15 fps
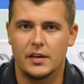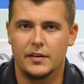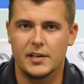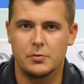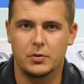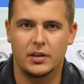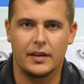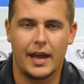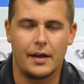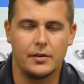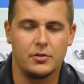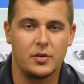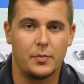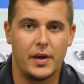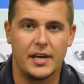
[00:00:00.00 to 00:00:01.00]
This will allow
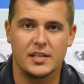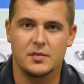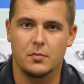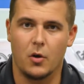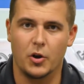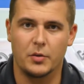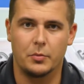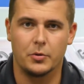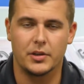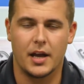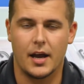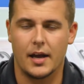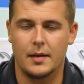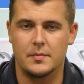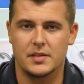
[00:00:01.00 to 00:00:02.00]
you to paste multiple
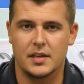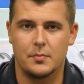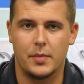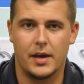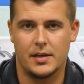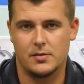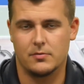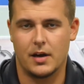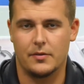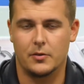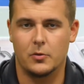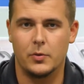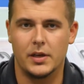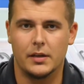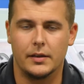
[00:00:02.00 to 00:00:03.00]
times and paste rather
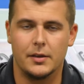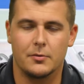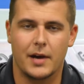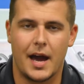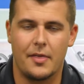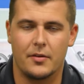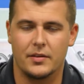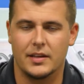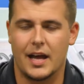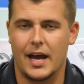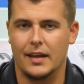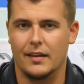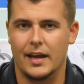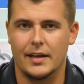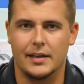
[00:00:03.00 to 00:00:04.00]
quickly rather than
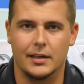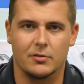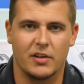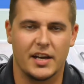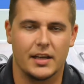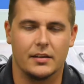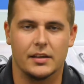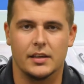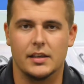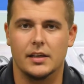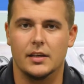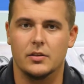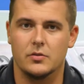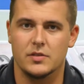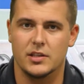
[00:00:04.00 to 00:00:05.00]
highlighting and right-clicking
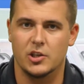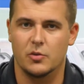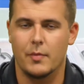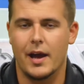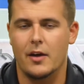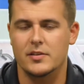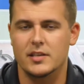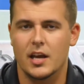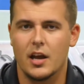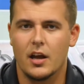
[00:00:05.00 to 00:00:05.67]
and using your mouse.